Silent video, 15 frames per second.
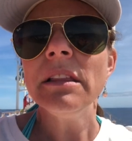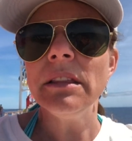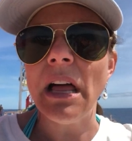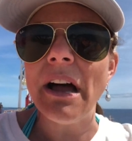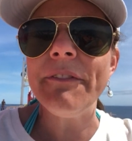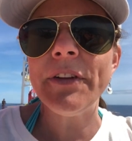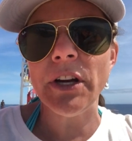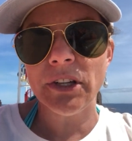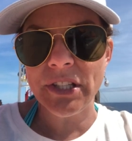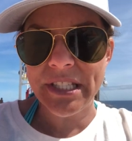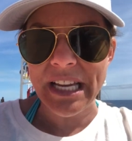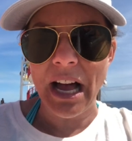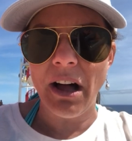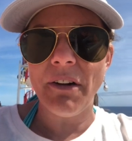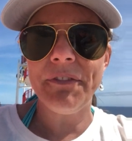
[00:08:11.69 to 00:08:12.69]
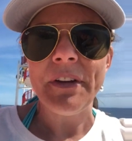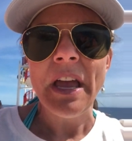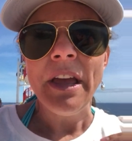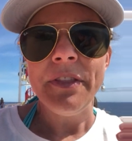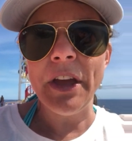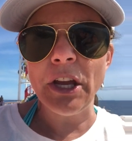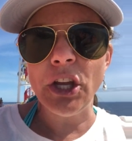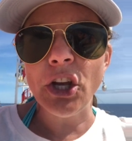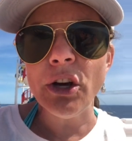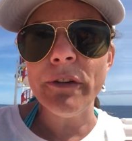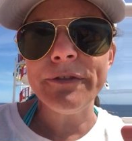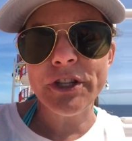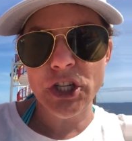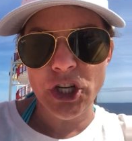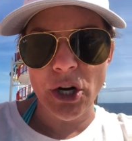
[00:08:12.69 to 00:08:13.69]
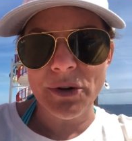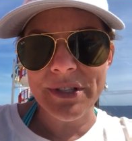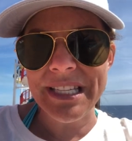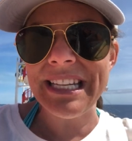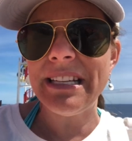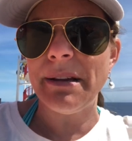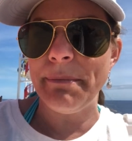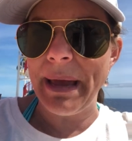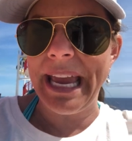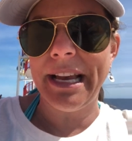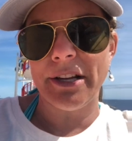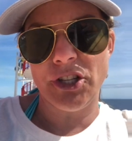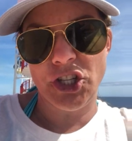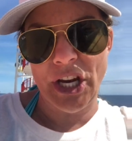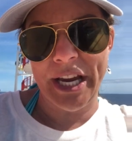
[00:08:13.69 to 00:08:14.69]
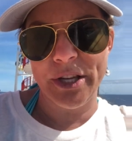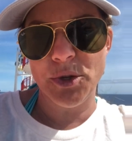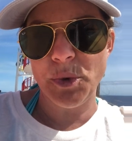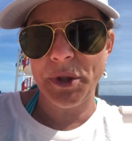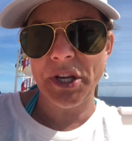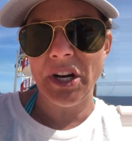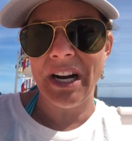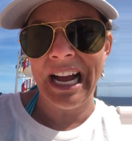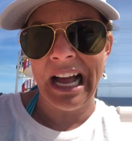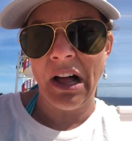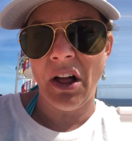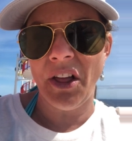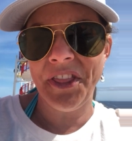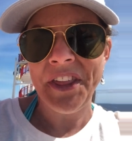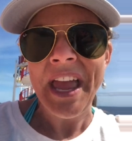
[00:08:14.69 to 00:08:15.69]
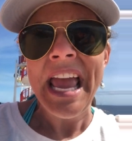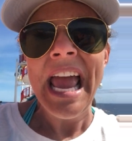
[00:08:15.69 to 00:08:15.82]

Love yourself that you've chosen to make a change with your health,